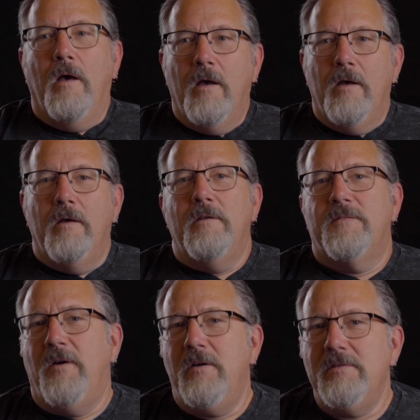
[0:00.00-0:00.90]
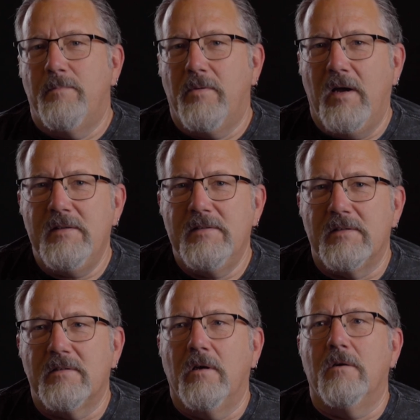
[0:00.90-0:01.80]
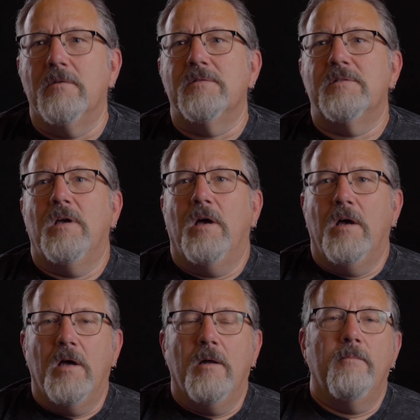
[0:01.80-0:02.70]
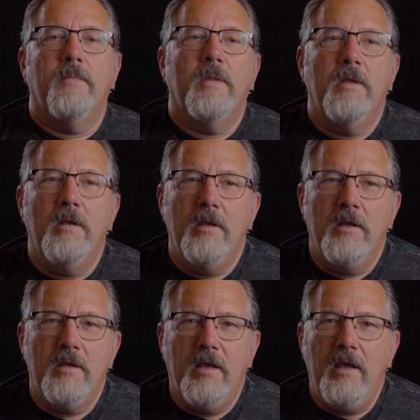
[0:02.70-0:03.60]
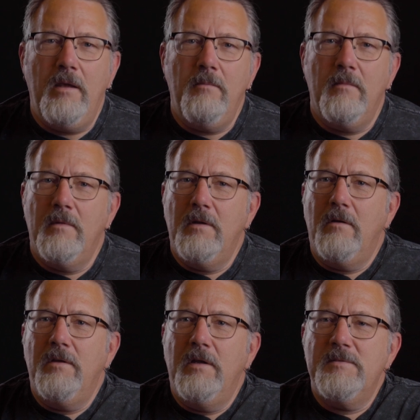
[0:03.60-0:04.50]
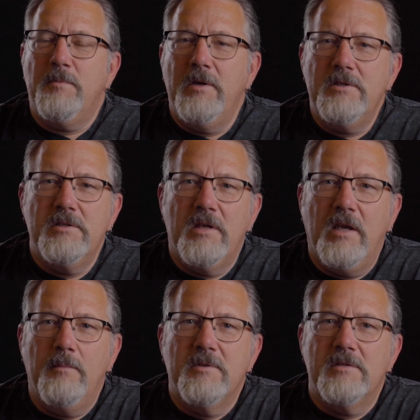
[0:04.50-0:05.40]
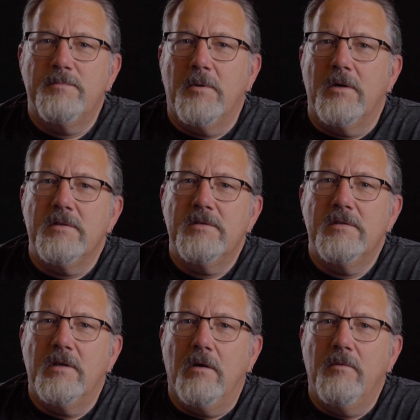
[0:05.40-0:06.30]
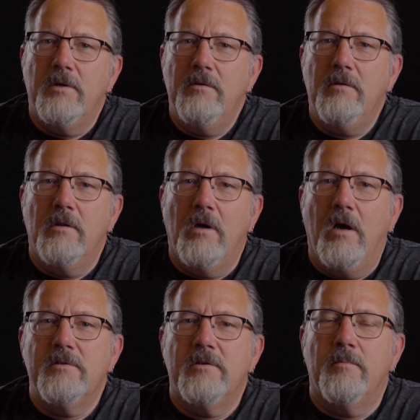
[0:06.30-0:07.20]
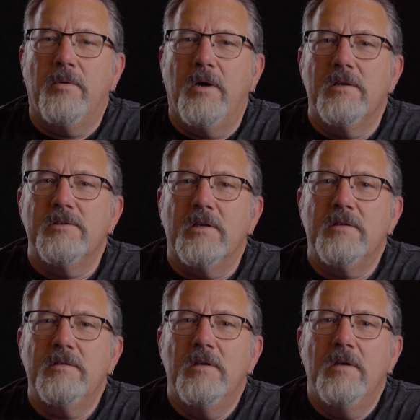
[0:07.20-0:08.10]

As far as the process goes, it came, the inspiration came in spurts. When you're doing a long-term project,